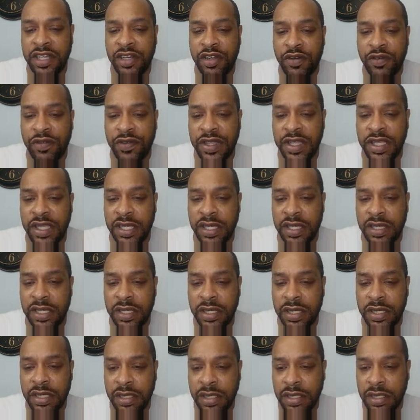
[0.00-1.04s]
year over
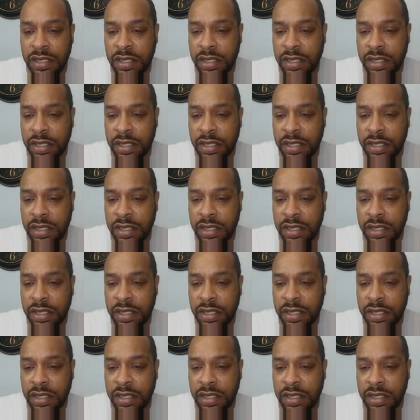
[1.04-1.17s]
year.